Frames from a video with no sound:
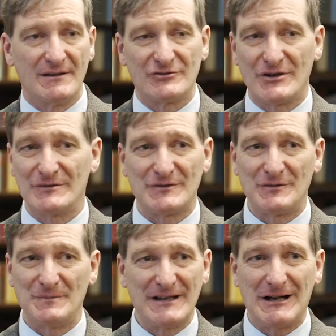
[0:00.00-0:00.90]
shows
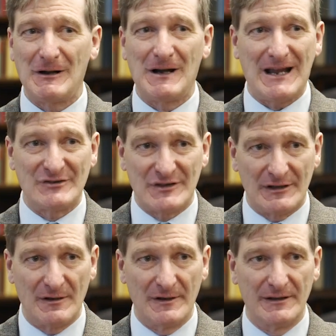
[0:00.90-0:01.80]
to me
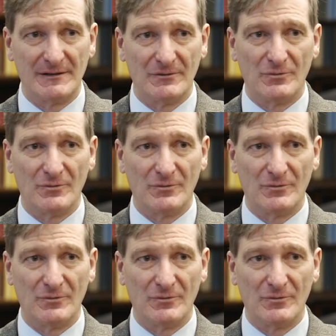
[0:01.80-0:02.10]
classically